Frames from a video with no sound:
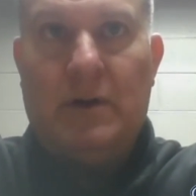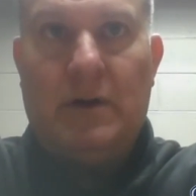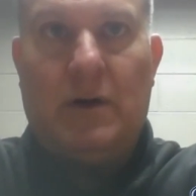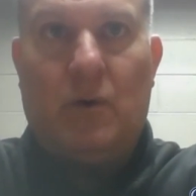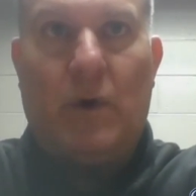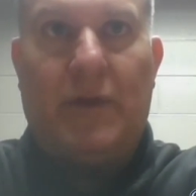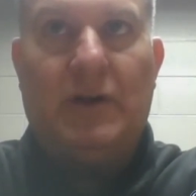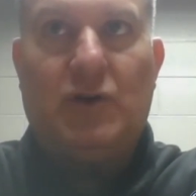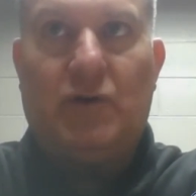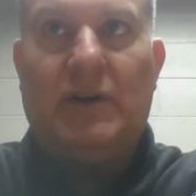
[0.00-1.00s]
you know, with
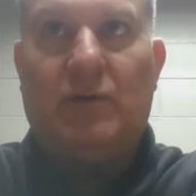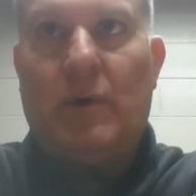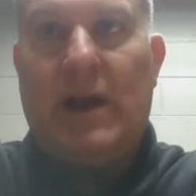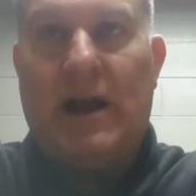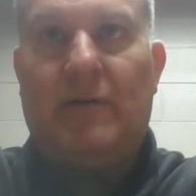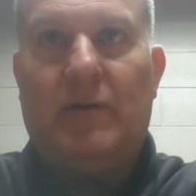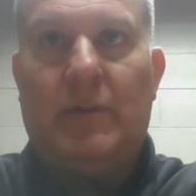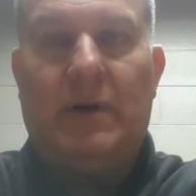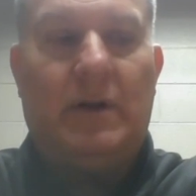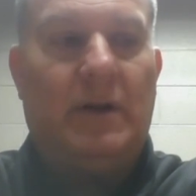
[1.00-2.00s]
injuries when we have
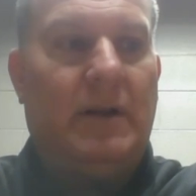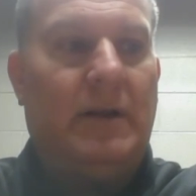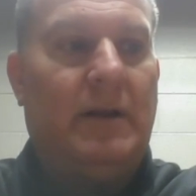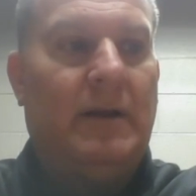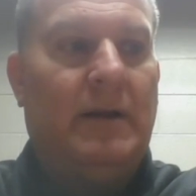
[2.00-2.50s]
them, and